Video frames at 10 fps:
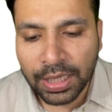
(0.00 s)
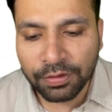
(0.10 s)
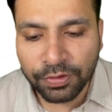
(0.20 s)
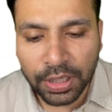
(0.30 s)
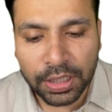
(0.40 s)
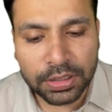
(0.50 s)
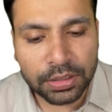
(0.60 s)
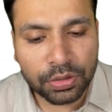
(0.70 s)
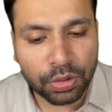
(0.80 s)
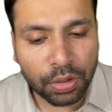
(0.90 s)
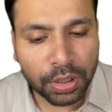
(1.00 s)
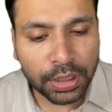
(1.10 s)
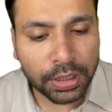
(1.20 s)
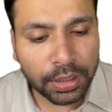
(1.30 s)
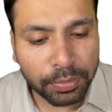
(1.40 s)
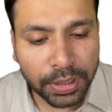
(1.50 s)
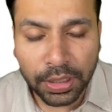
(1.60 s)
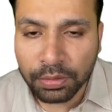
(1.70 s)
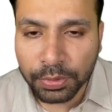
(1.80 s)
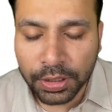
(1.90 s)
FLR is a strong and
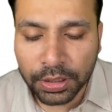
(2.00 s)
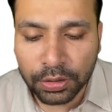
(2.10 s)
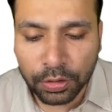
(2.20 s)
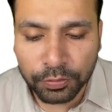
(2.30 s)
independent predictor